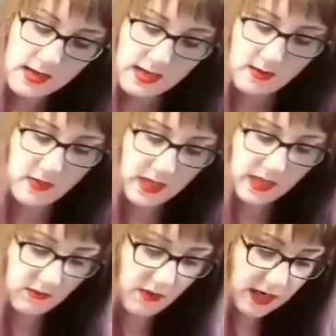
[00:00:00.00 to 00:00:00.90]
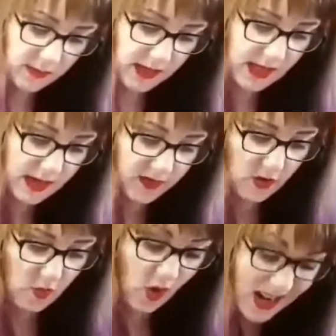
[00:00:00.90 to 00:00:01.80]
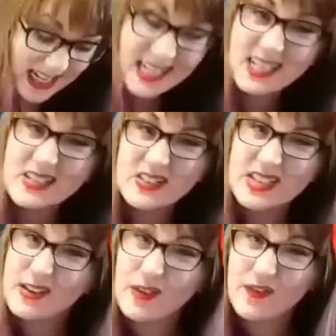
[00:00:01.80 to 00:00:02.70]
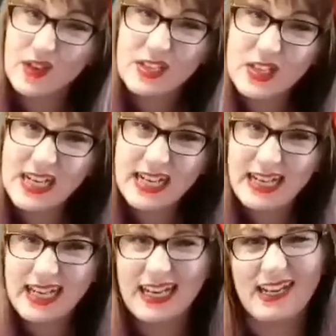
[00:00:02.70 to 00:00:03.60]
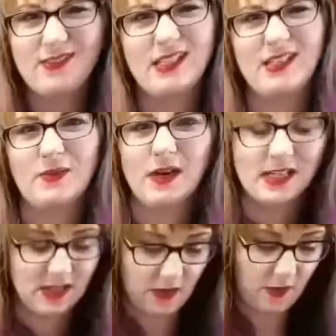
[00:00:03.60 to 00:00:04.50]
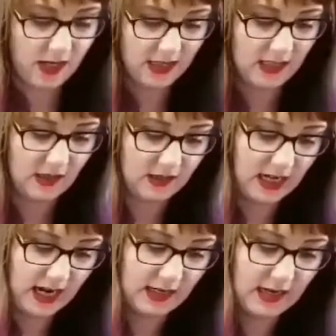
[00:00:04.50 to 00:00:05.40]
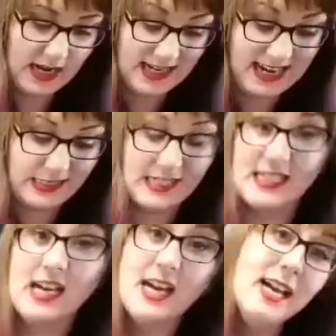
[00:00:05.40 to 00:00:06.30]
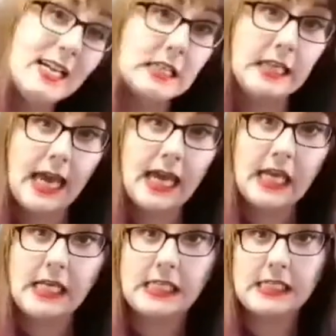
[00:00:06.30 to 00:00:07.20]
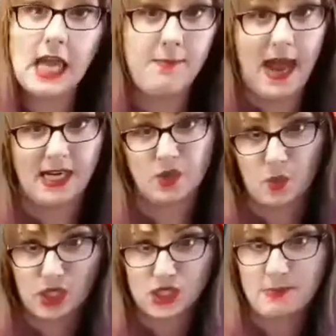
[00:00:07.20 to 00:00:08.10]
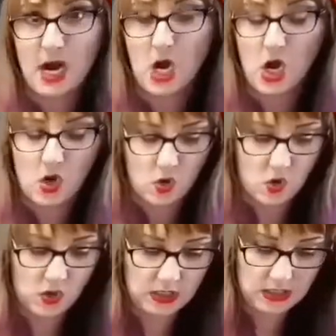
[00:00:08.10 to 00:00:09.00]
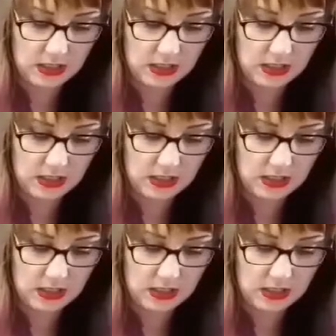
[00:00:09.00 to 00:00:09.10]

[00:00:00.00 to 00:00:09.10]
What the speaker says: Now, this recipe, if you wanted to, you can refrigerate it. I really don't want to. I want to get these all done and tested today because I'm back to work tomorrow.